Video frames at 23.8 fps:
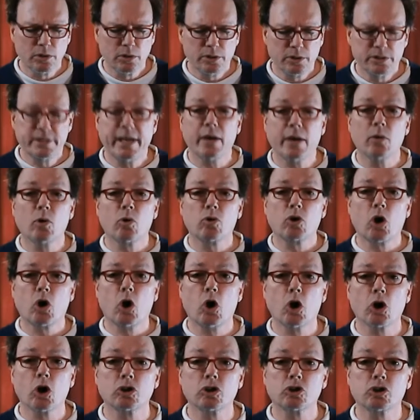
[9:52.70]
tarot
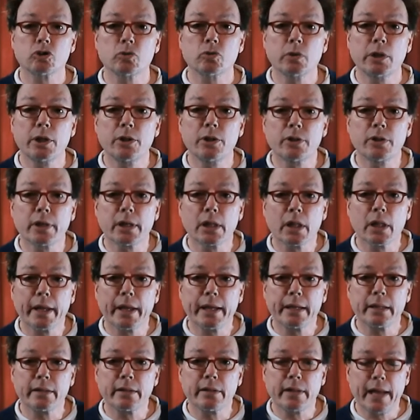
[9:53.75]
cards, or anything
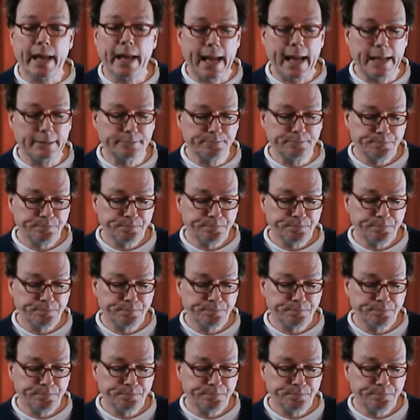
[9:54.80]
like that.